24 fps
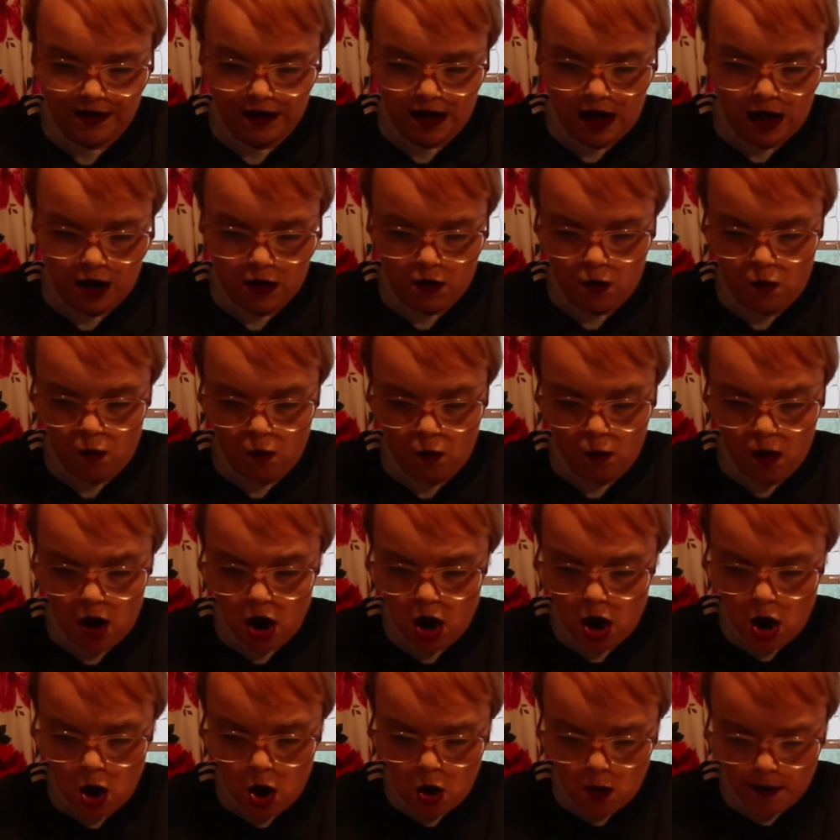like,
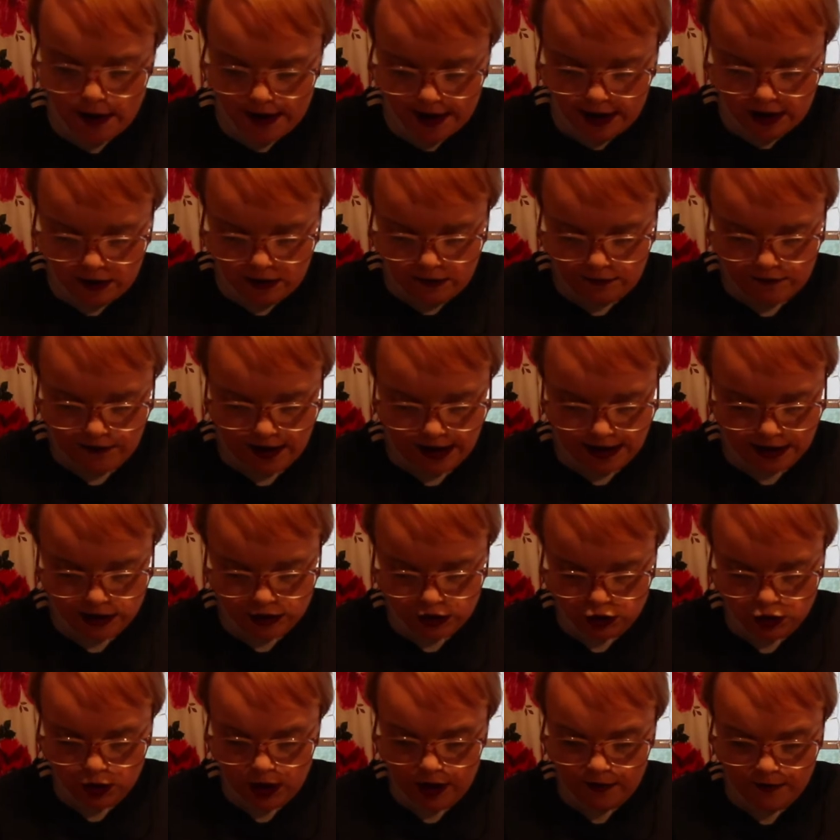whoa, in your face.
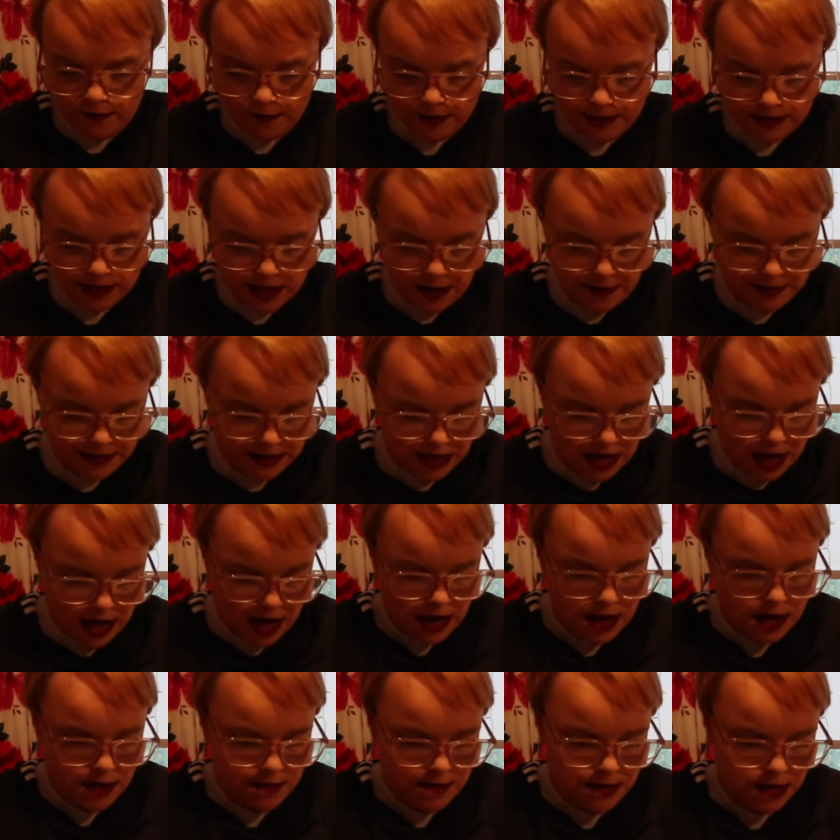It's not everybody's cup of
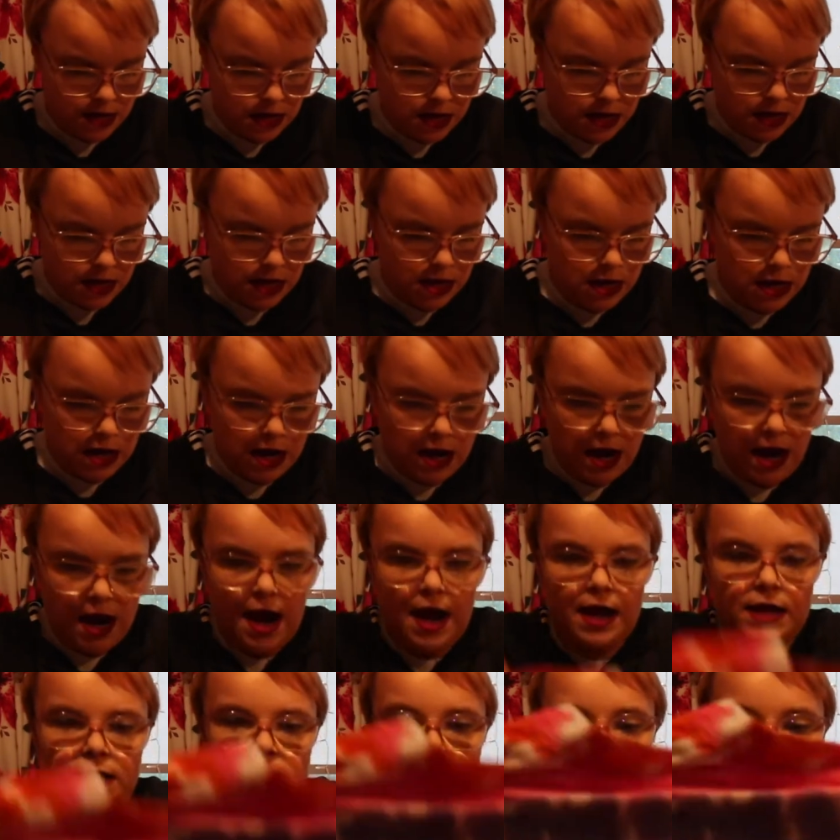tea
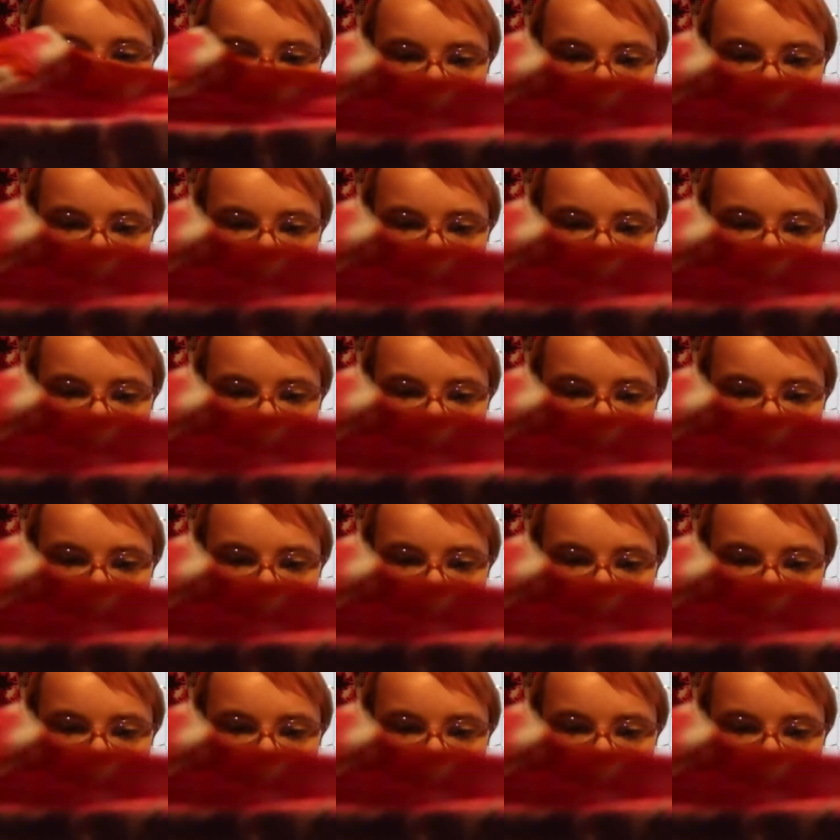and